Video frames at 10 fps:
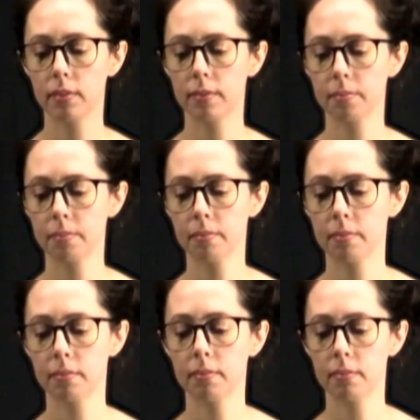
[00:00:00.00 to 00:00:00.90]

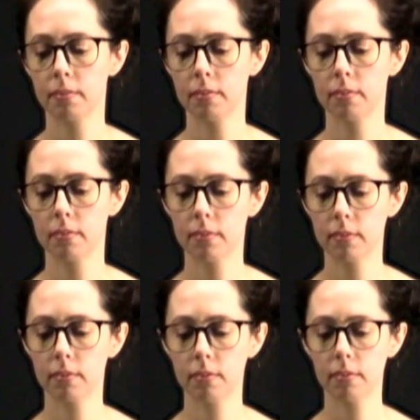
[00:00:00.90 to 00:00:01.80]

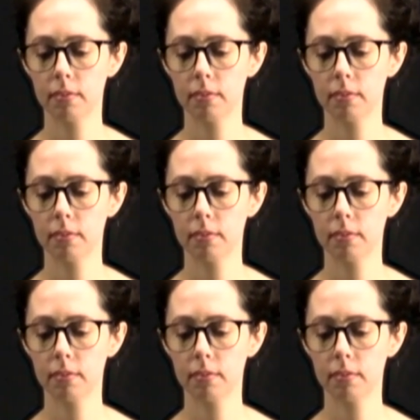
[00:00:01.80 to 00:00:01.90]
Nothing is said.